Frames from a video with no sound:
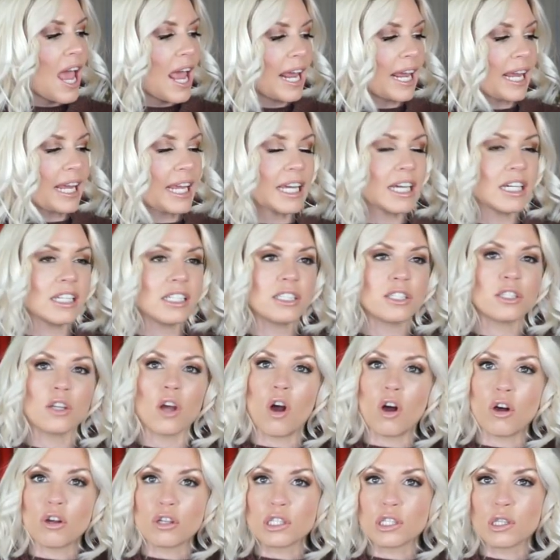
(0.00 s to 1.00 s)
And
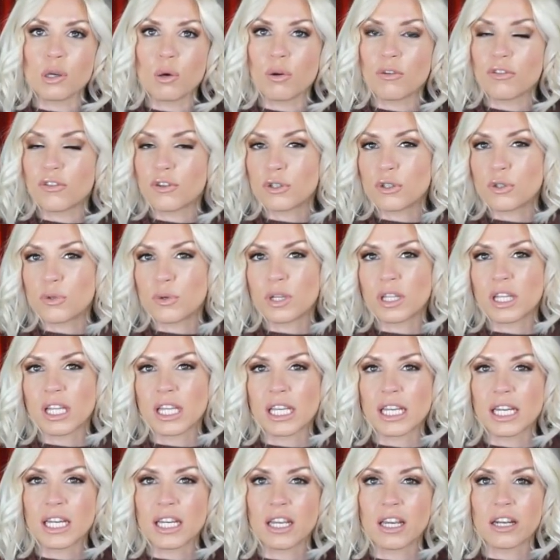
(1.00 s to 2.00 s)
also if you're doing
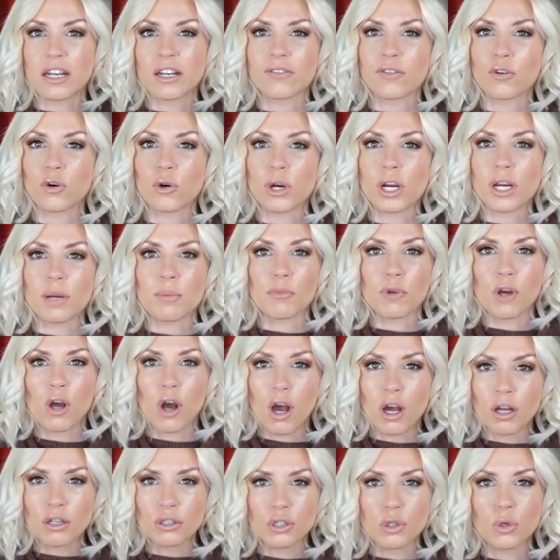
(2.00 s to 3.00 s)
like any kind of cream
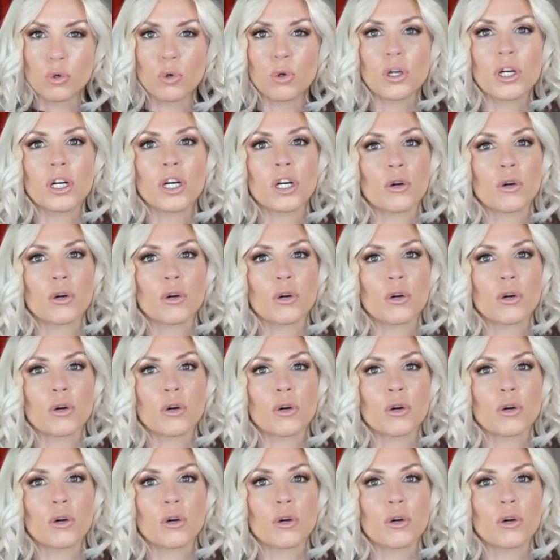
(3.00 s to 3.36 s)
contour,